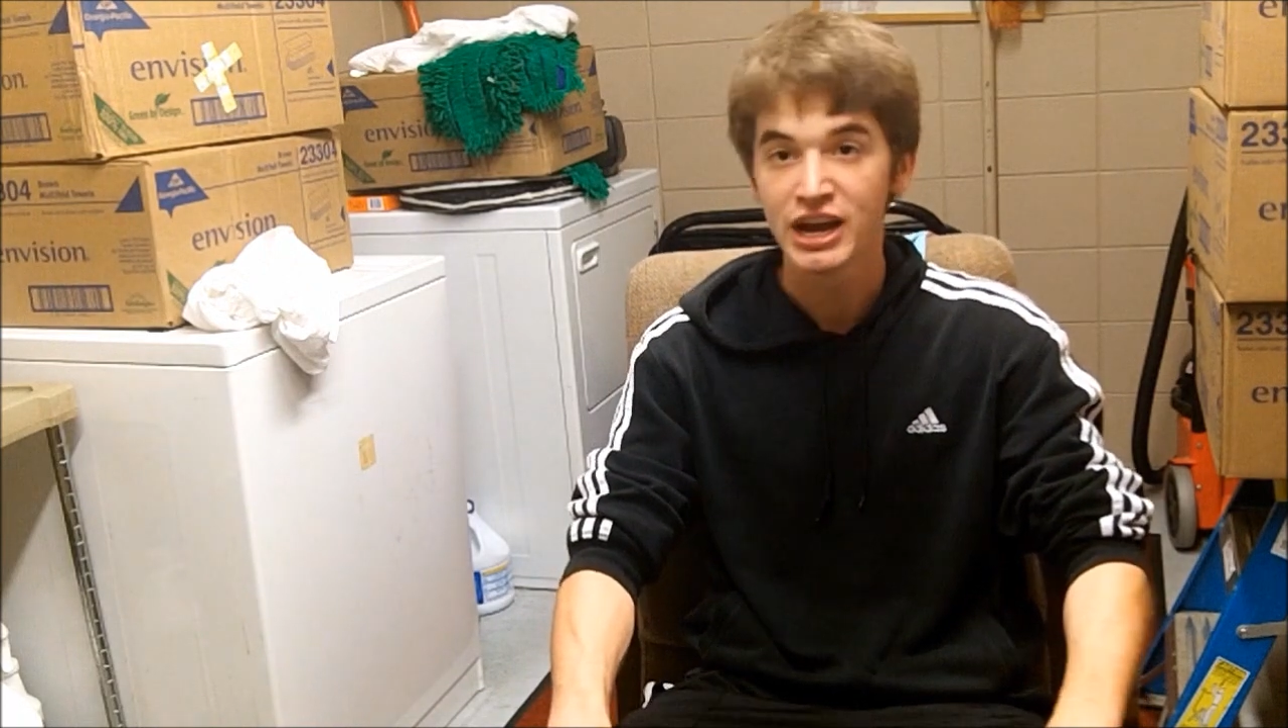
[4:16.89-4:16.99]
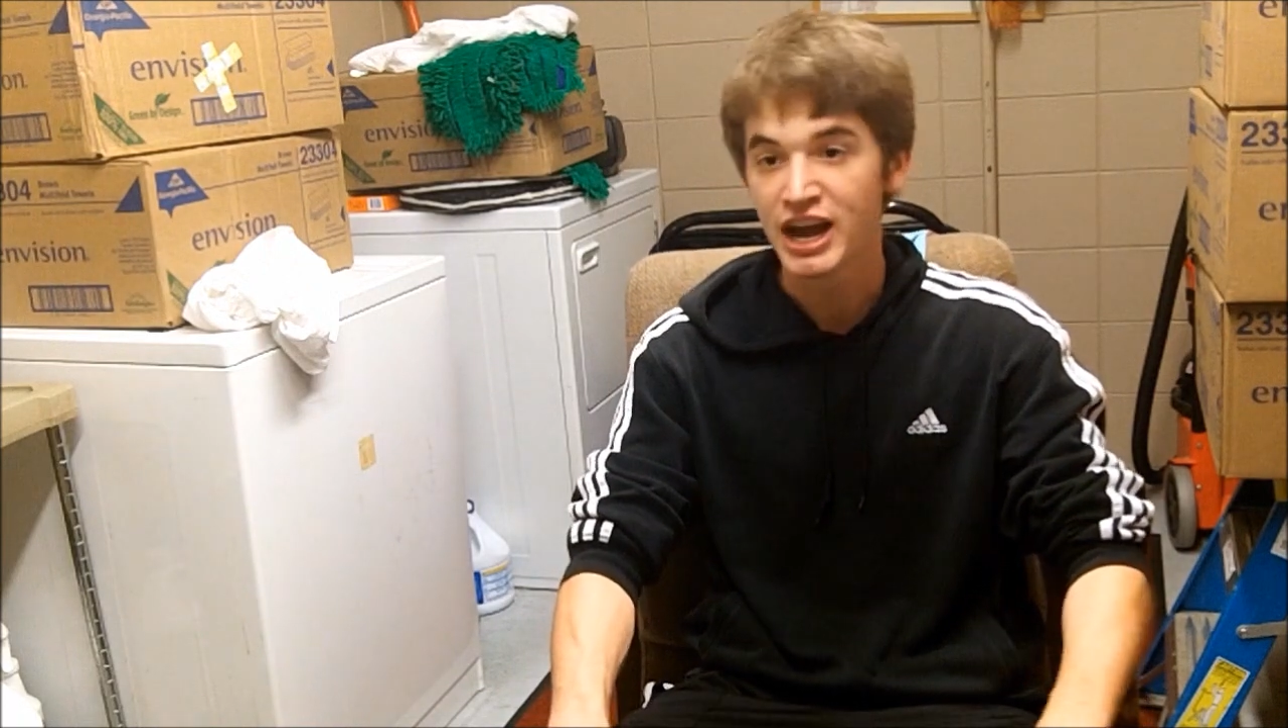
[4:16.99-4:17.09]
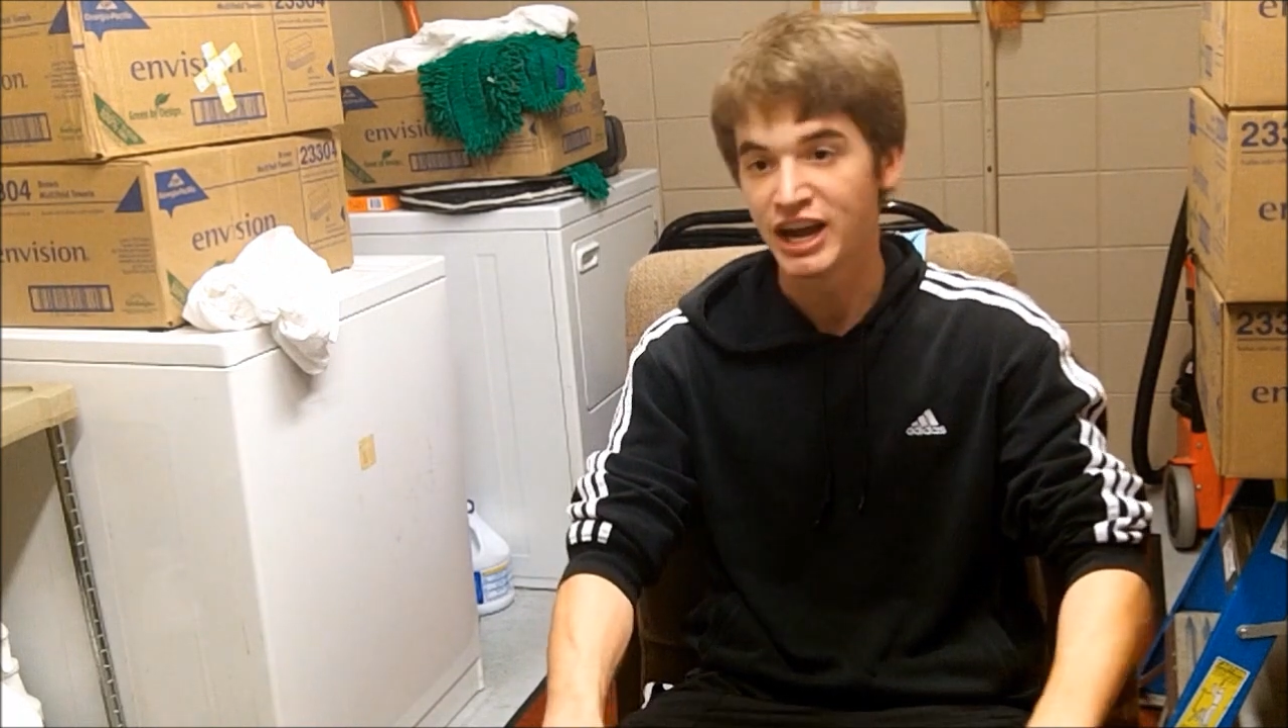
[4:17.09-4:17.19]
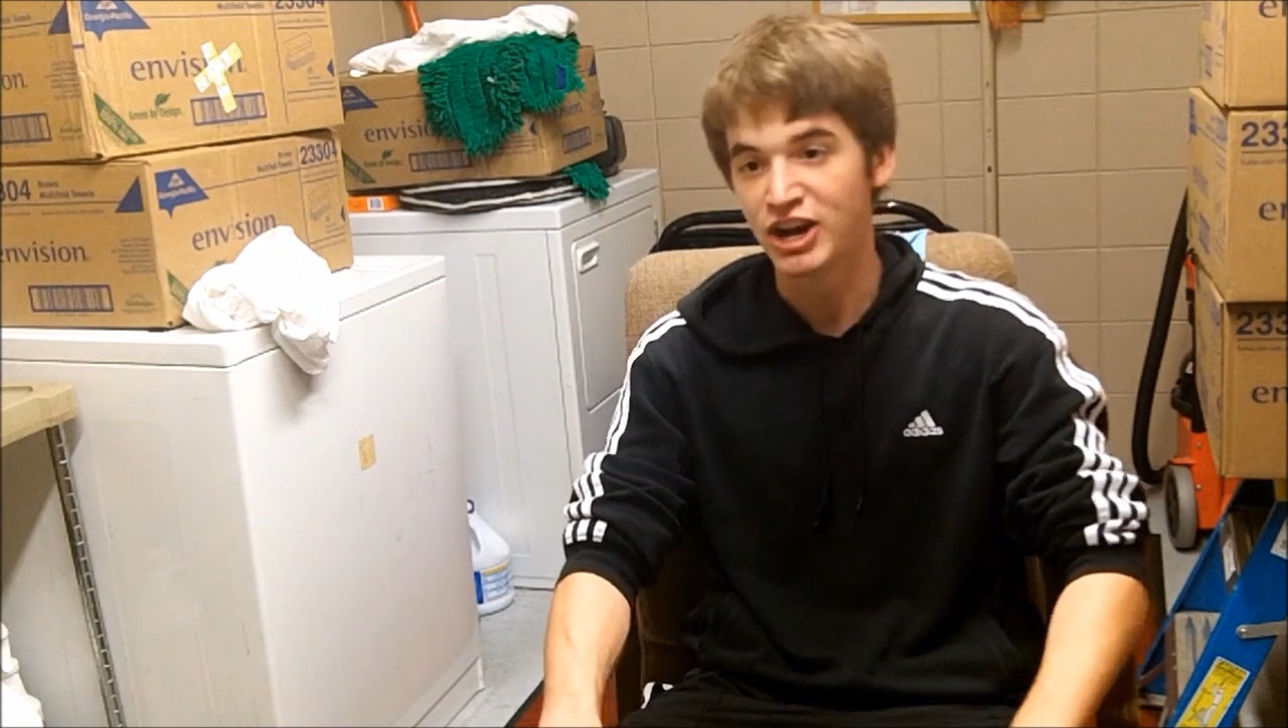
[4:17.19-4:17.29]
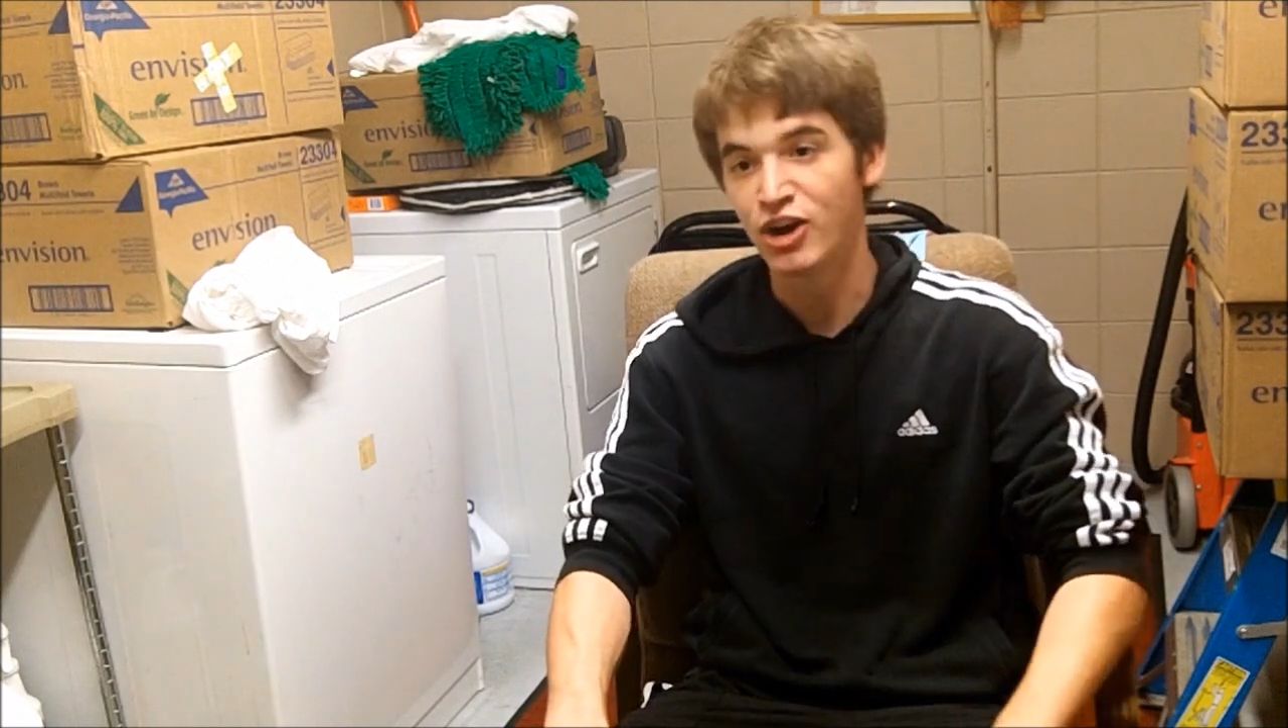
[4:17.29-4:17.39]

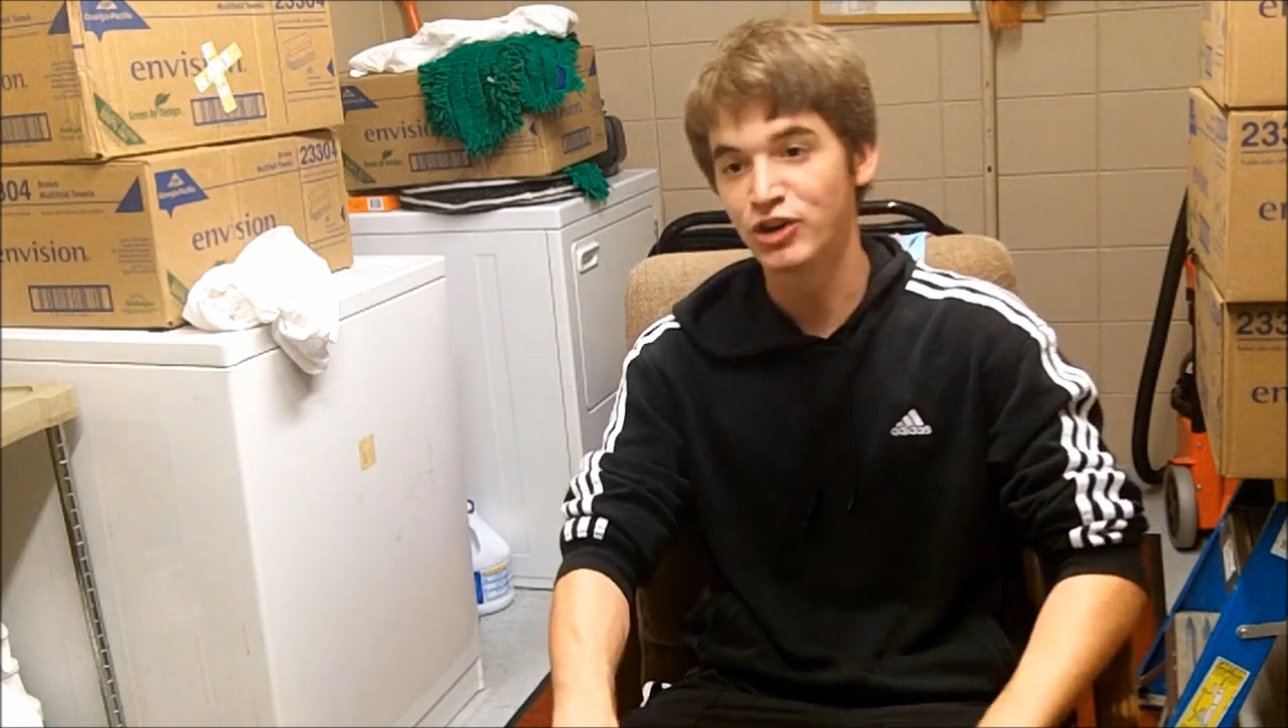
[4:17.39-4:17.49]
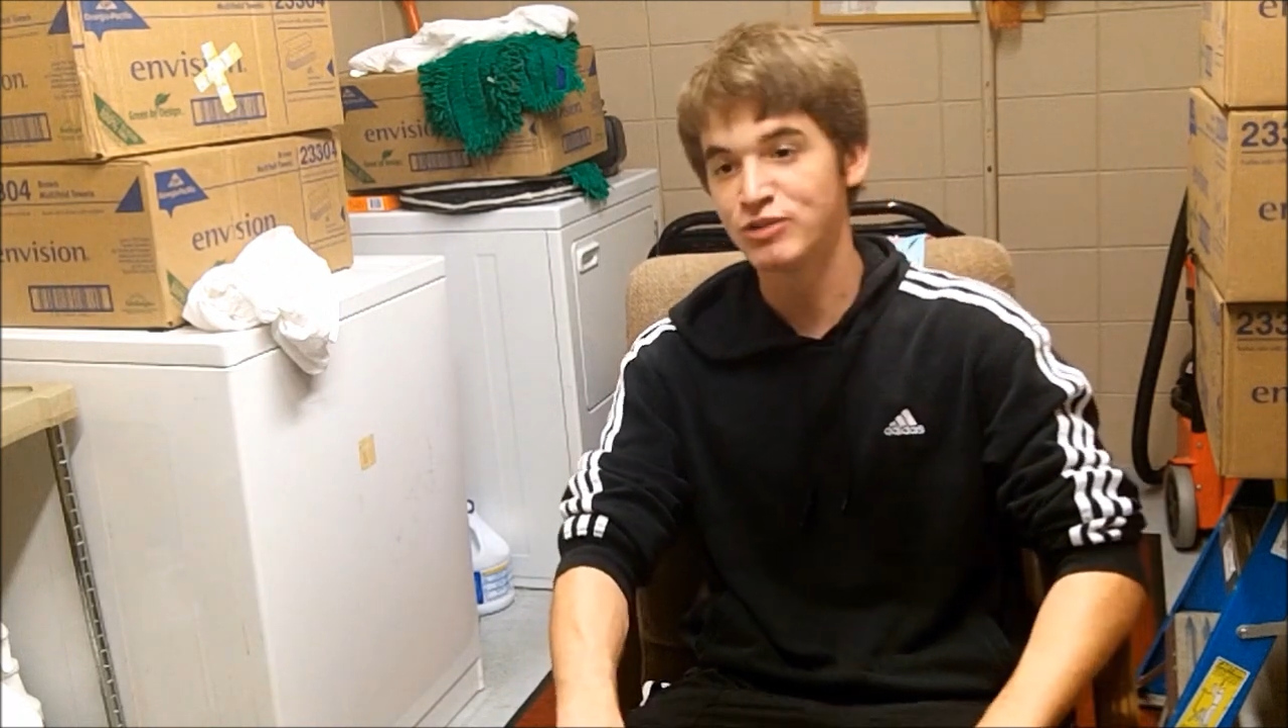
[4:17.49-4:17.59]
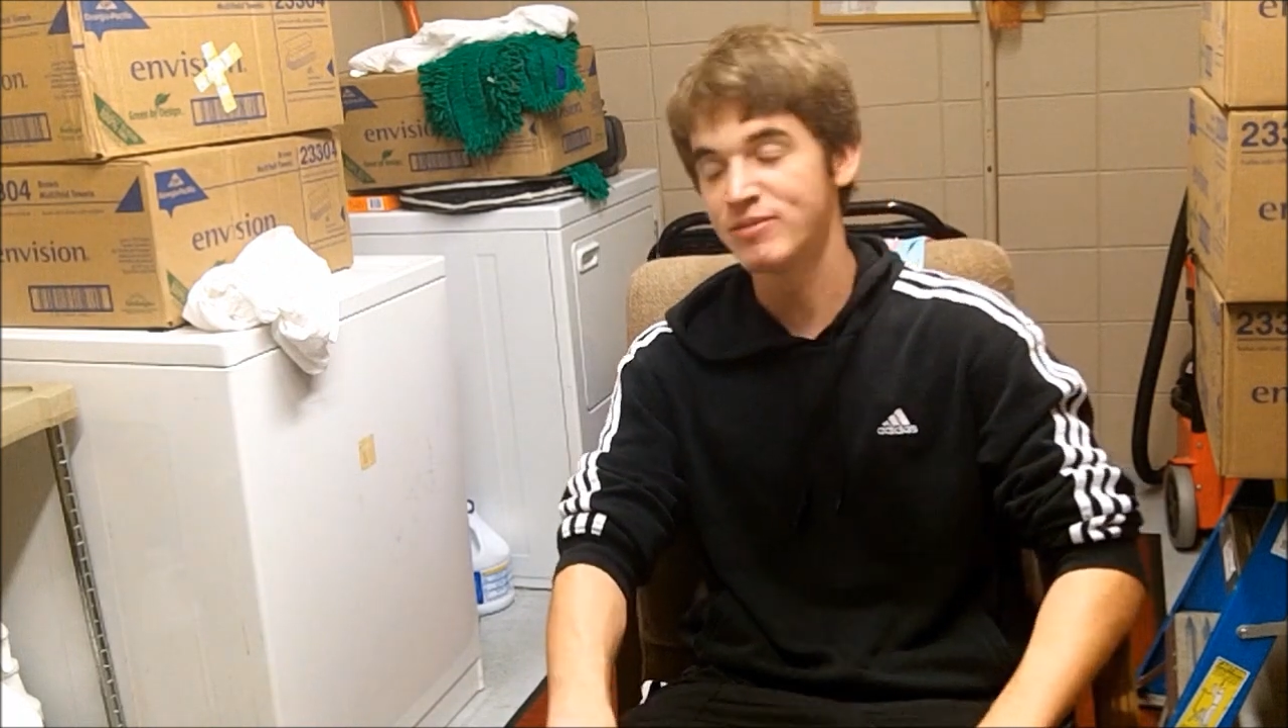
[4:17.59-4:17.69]
And all them